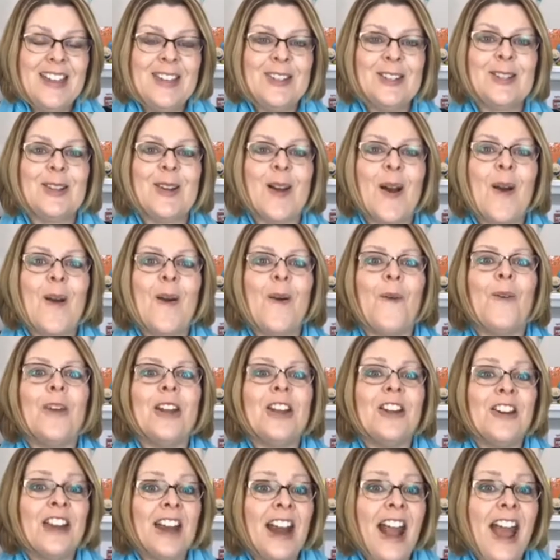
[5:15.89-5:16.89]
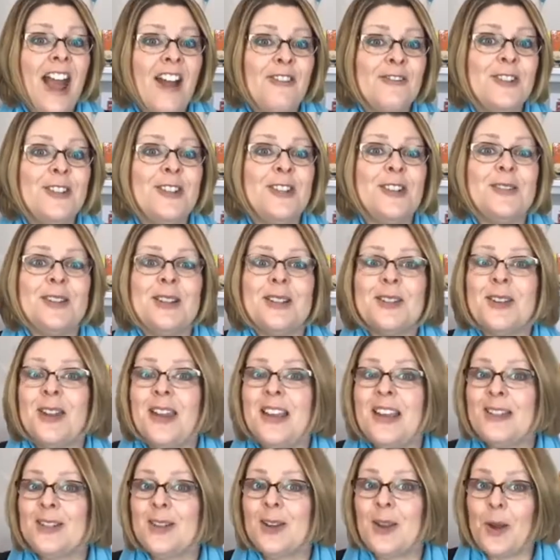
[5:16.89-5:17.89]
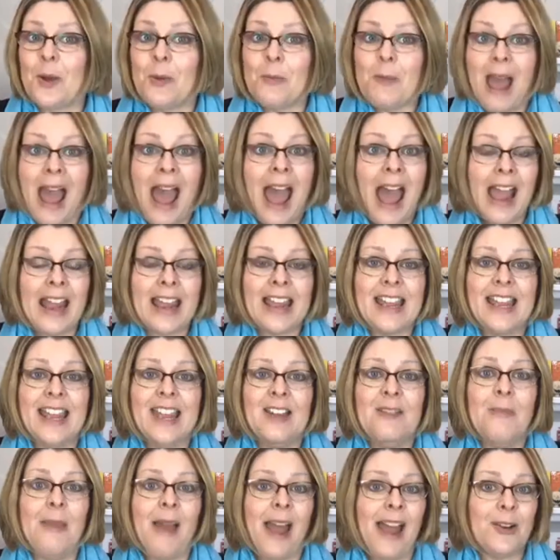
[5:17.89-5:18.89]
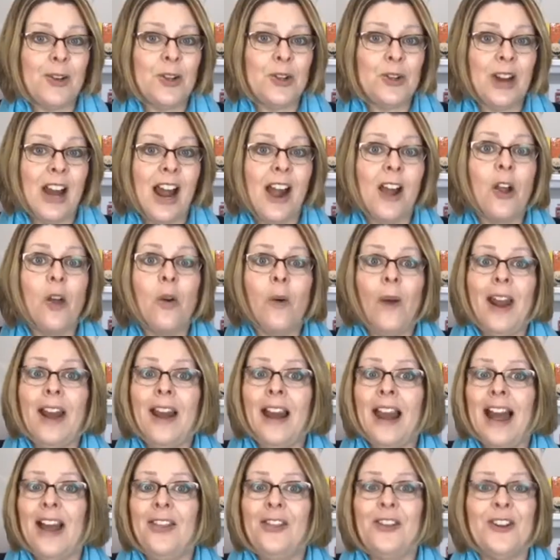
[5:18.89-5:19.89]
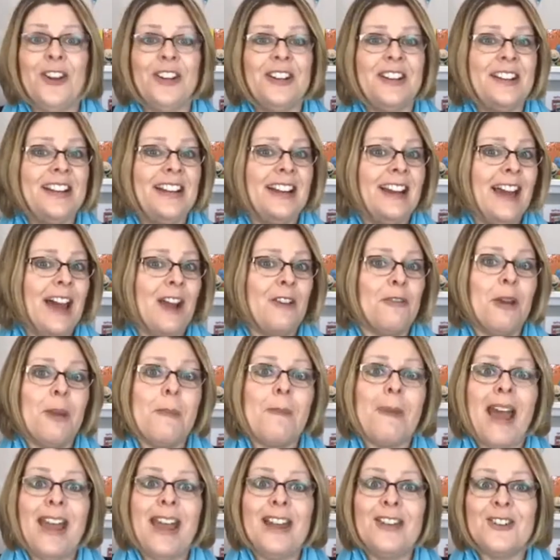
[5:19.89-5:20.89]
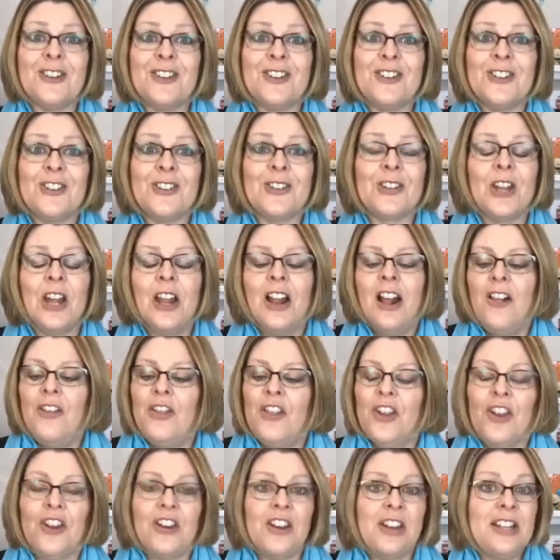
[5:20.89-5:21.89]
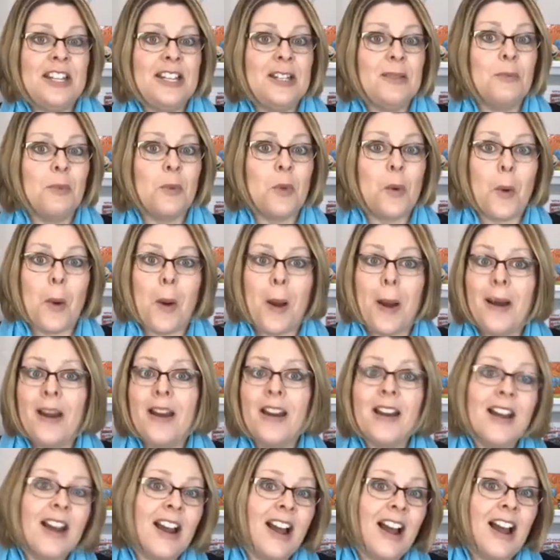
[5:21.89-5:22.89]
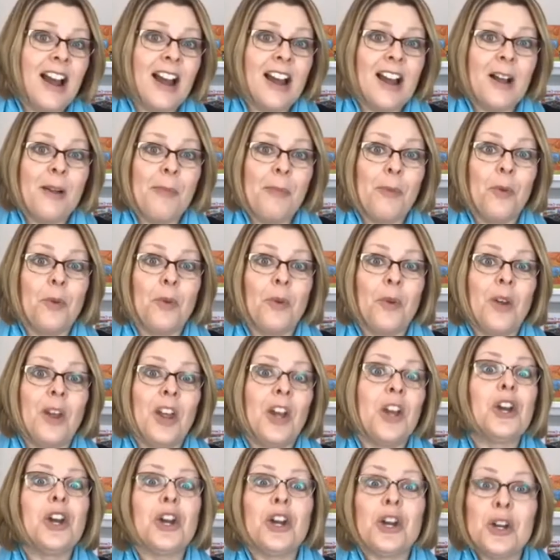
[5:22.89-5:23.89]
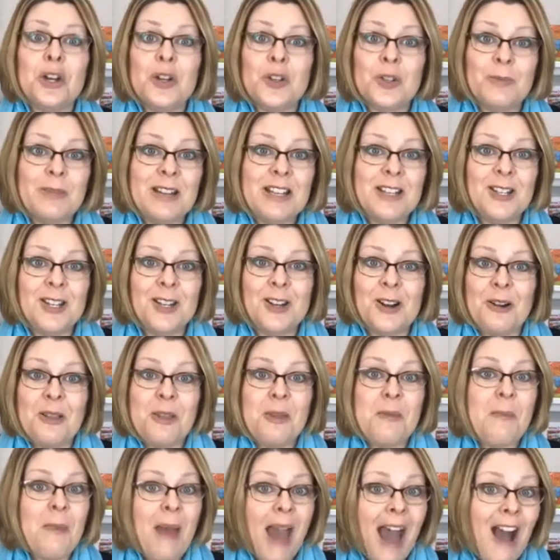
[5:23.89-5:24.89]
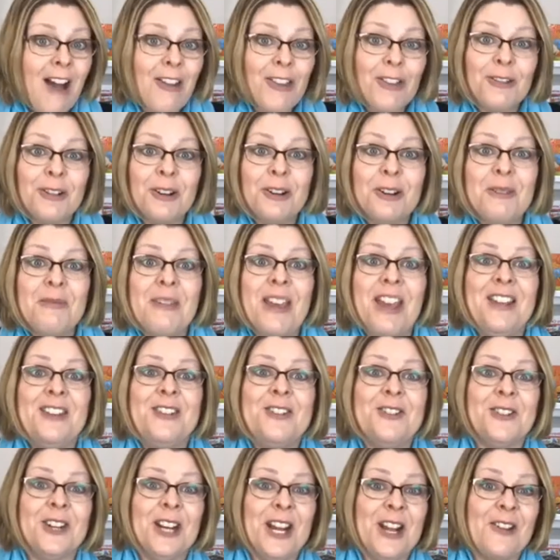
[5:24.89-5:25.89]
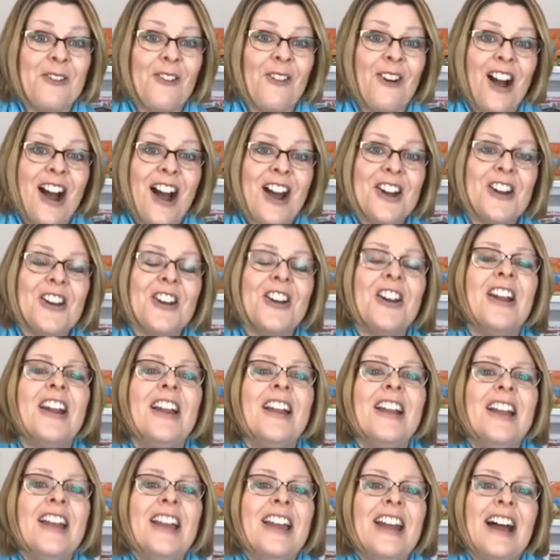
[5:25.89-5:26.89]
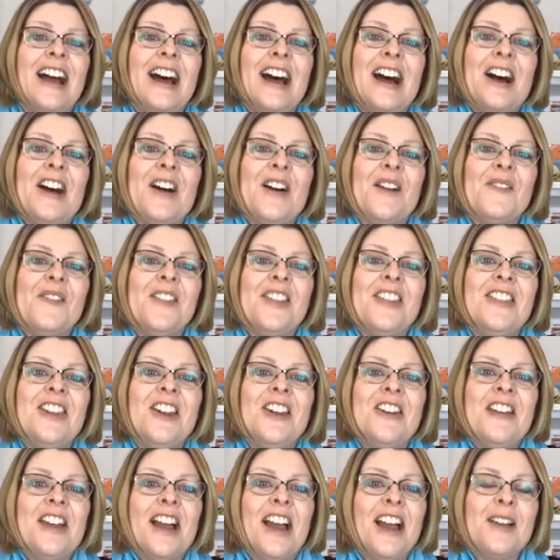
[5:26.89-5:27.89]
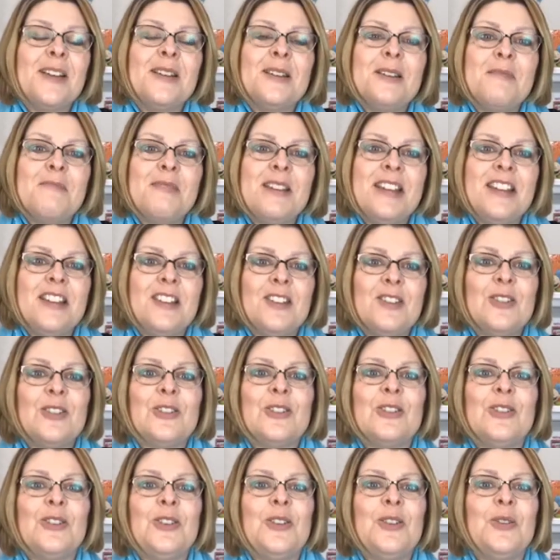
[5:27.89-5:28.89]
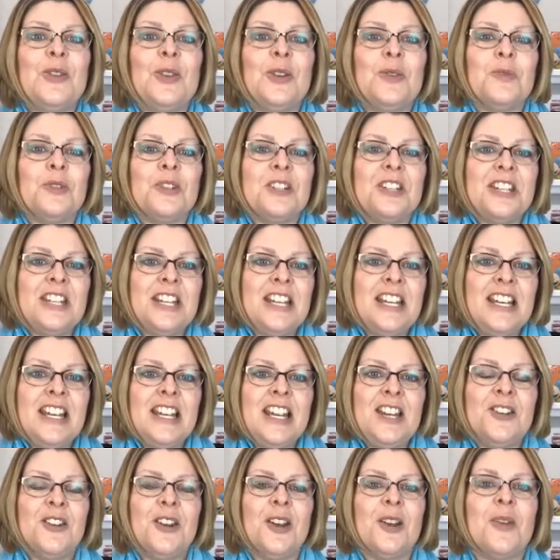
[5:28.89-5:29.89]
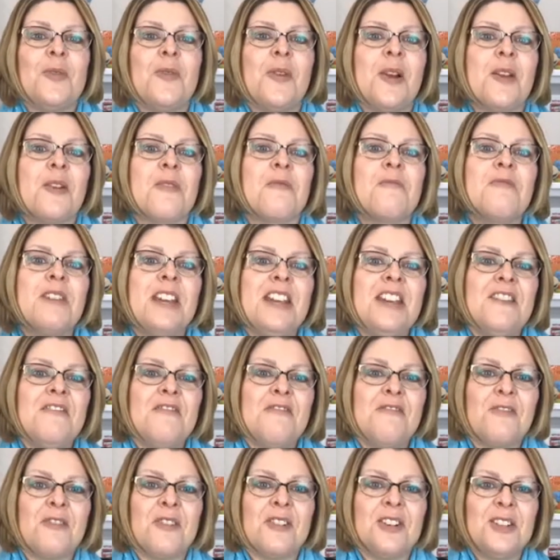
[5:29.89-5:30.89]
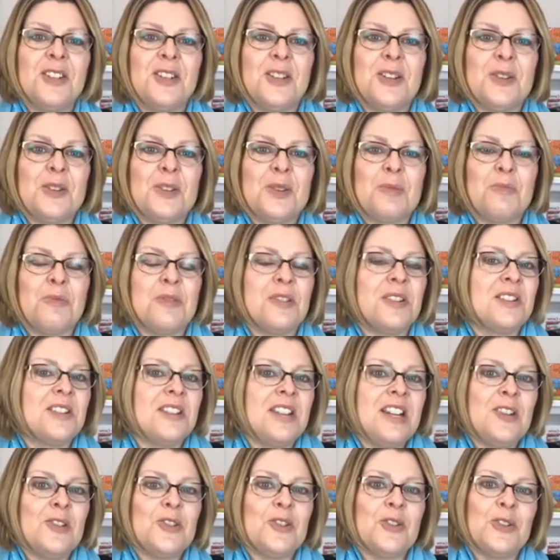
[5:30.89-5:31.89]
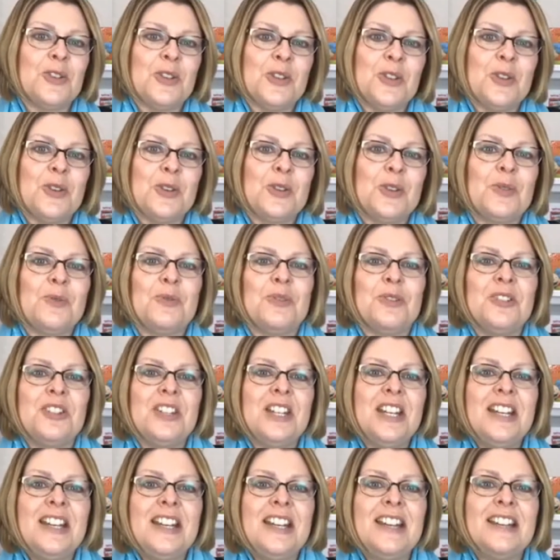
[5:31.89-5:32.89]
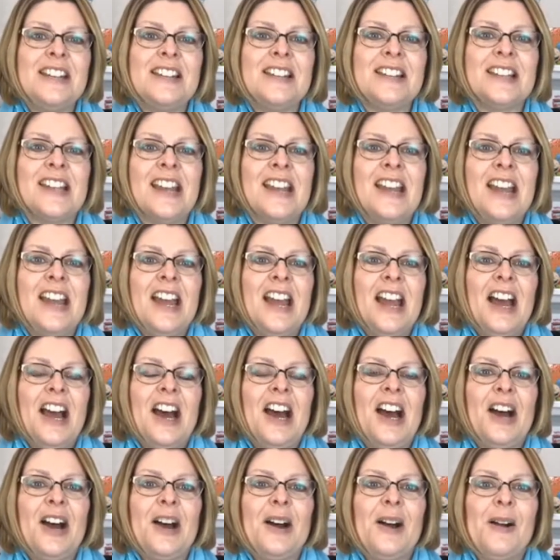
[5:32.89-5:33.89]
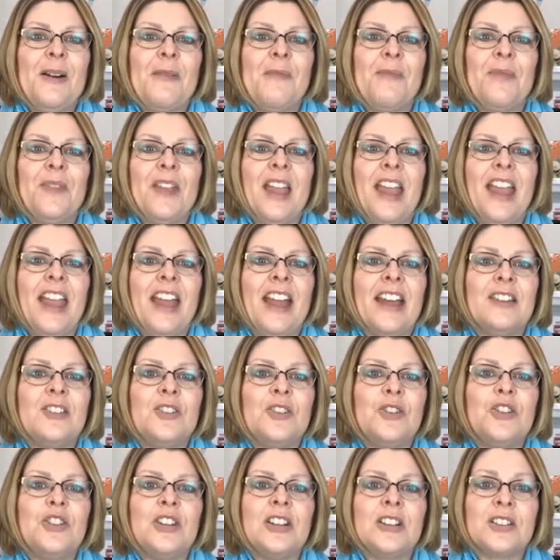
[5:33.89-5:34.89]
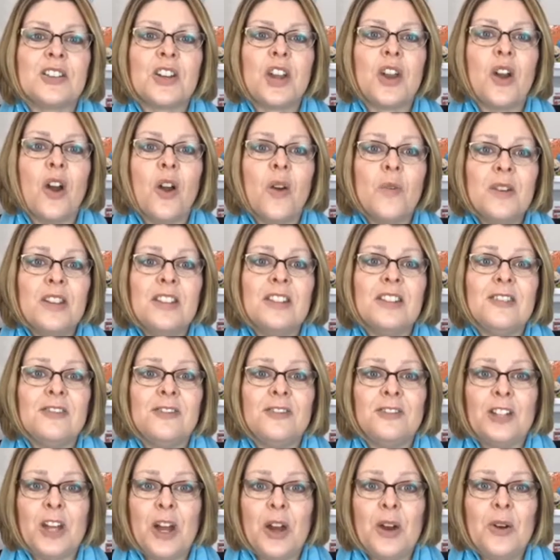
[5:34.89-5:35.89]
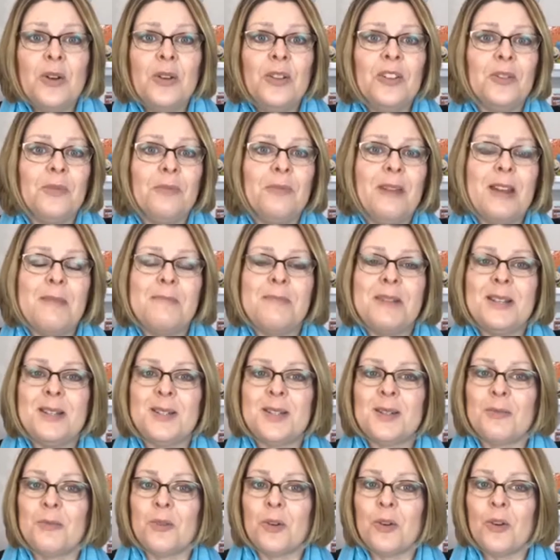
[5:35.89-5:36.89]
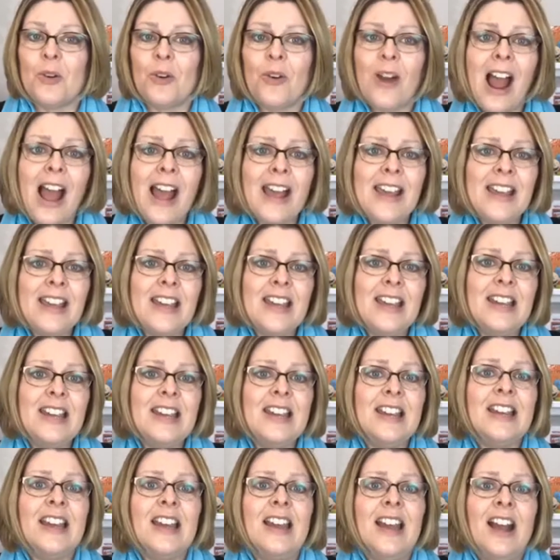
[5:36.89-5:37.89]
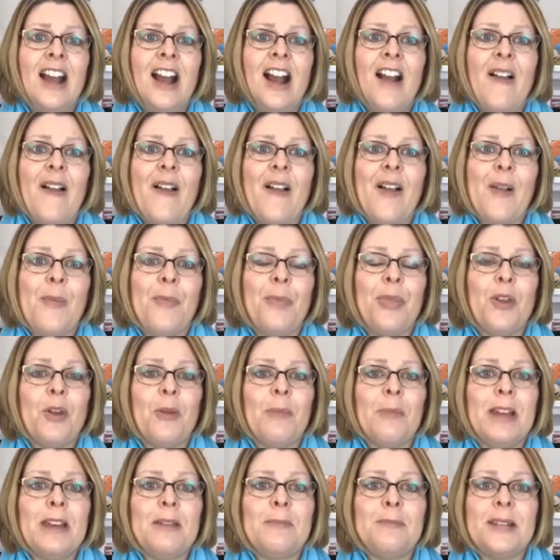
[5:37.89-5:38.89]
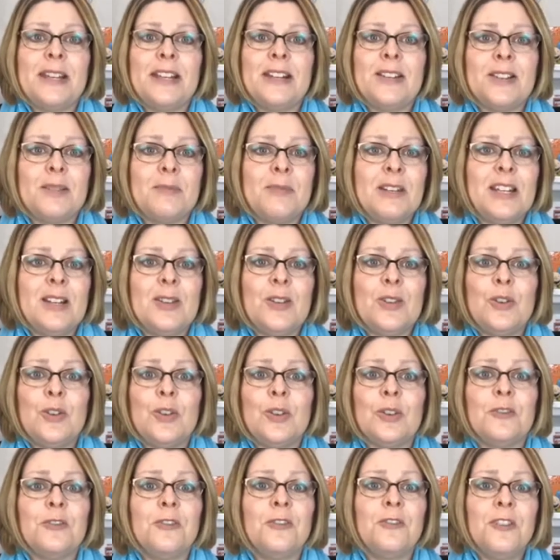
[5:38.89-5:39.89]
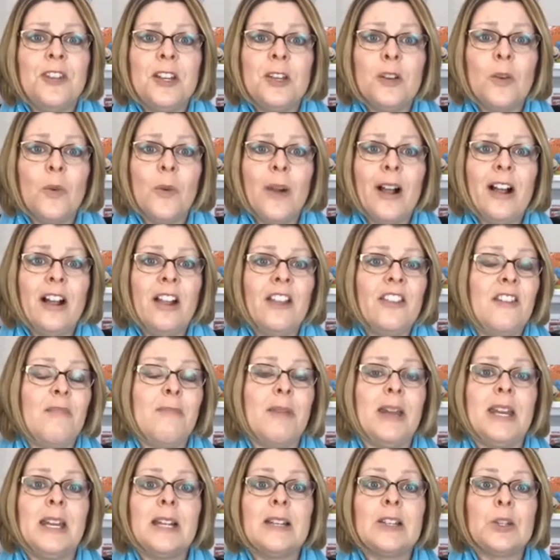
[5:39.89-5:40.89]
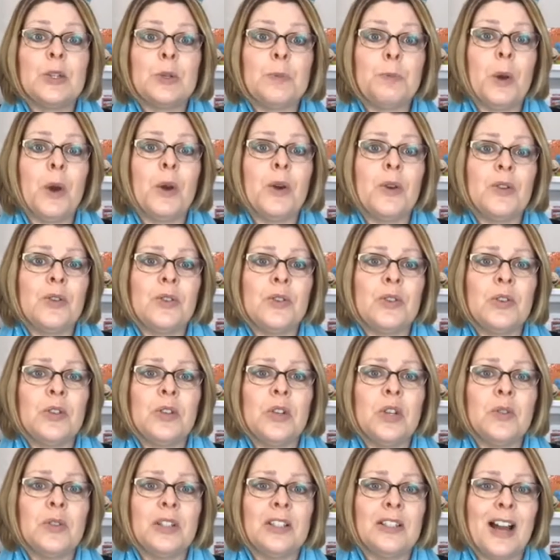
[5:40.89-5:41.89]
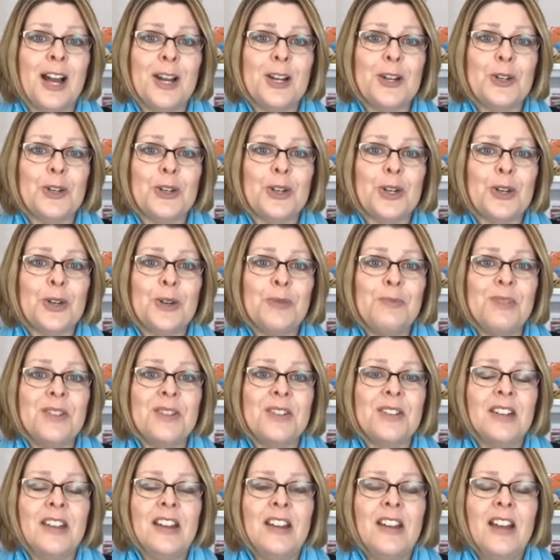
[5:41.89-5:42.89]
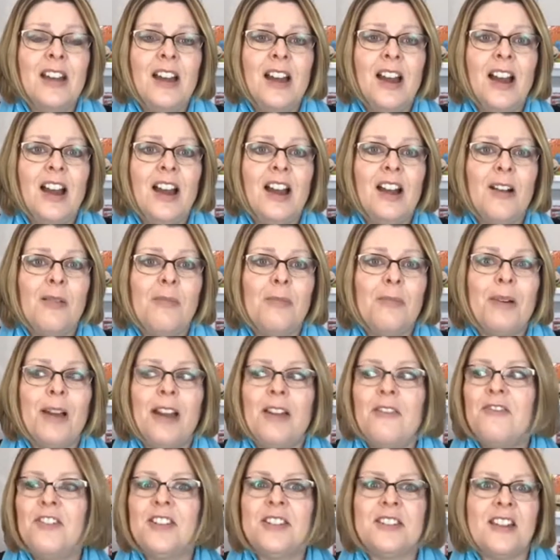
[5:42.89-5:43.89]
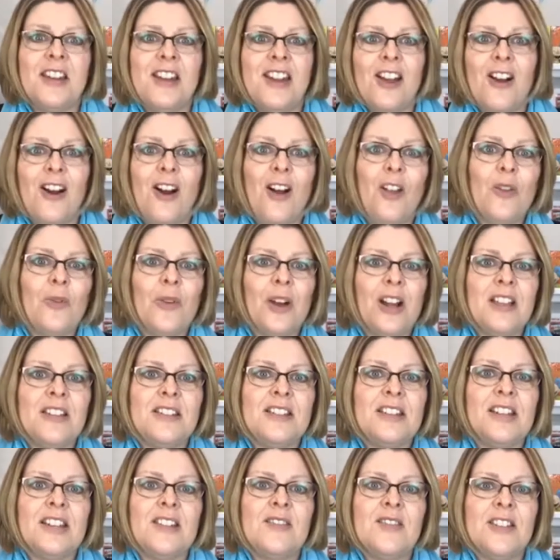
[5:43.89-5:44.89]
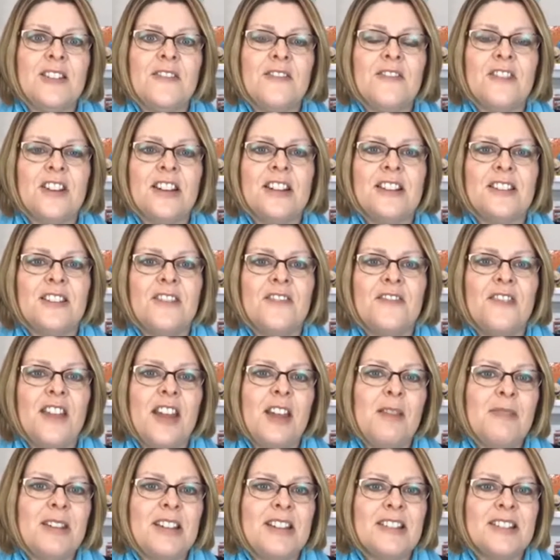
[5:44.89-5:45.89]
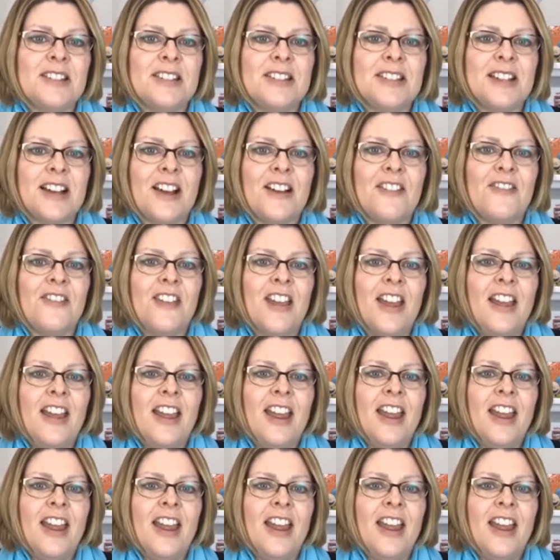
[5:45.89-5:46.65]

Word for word: So what you're going to have to do is go back and backtrack quite a lot. They're going to need a lot of reminders. They're going to need more encouragement to go to the bathroom and drink water. They're not going to be used to the routine. You're going to want to reinforce those procedures and those routines, and just go with the flow. There might be some crying. There might be some kids who don't feel well. They've been exposed to a lot of germs by visiting all the relatives and friends and family and stuff.